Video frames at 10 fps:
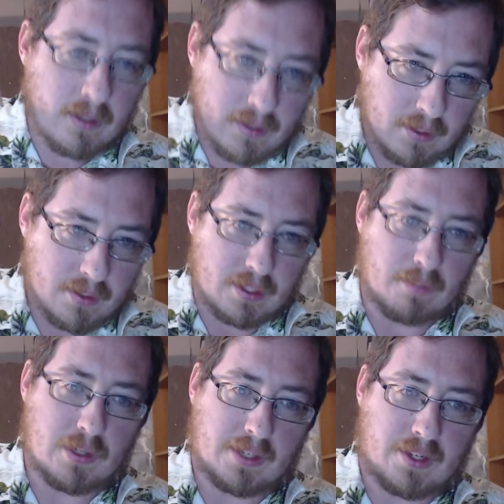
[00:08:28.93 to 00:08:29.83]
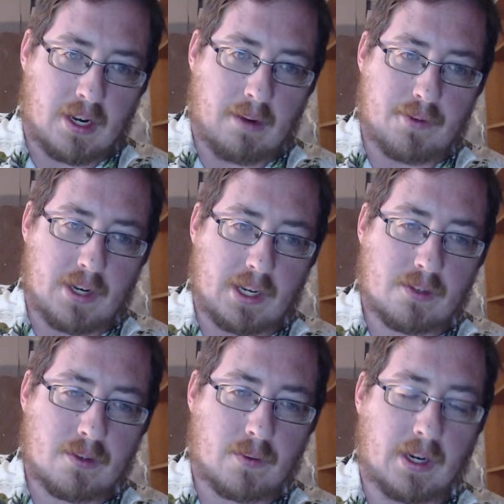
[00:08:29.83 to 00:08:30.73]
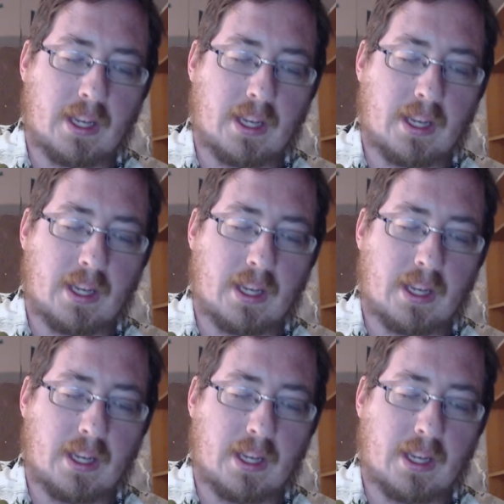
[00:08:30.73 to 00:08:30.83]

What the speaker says: subjects and objects, right,